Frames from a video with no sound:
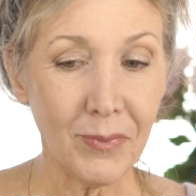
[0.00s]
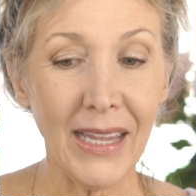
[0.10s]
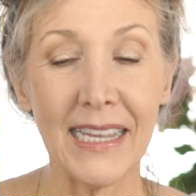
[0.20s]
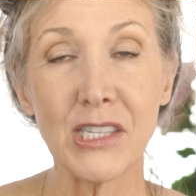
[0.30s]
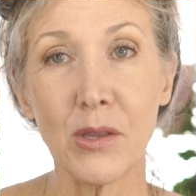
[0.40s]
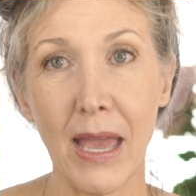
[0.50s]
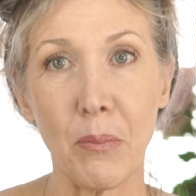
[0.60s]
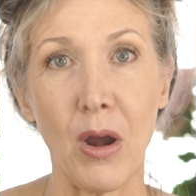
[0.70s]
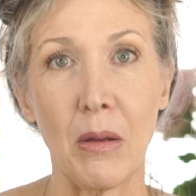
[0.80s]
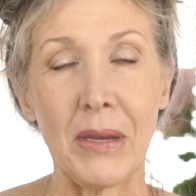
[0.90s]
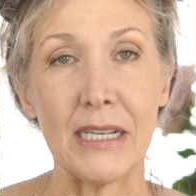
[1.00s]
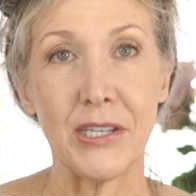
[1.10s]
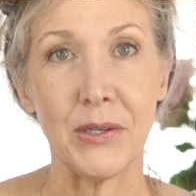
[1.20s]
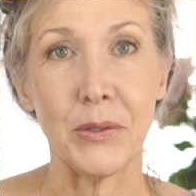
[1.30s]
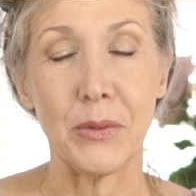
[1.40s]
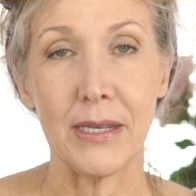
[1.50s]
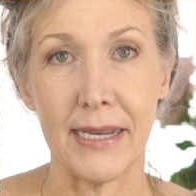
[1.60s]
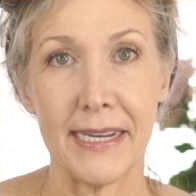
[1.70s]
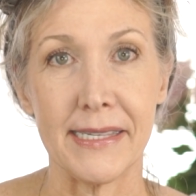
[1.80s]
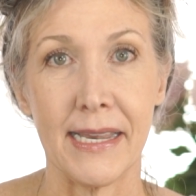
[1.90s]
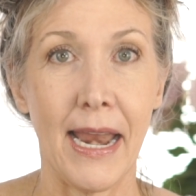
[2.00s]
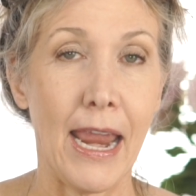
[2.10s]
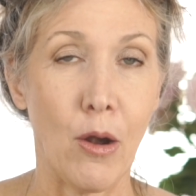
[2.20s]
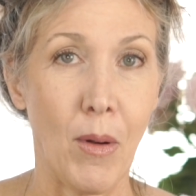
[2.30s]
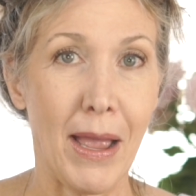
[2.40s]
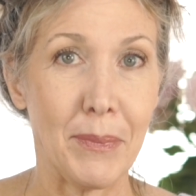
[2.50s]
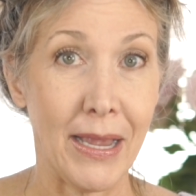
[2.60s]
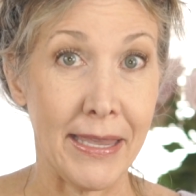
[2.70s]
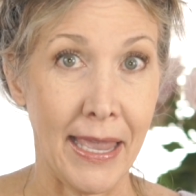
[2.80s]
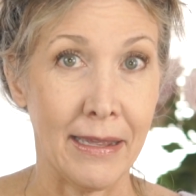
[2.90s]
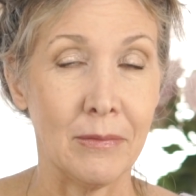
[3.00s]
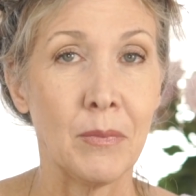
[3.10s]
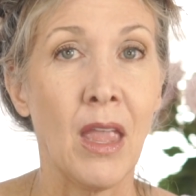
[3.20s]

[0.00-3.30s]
And so that brought me to the Dyson Airwrap again.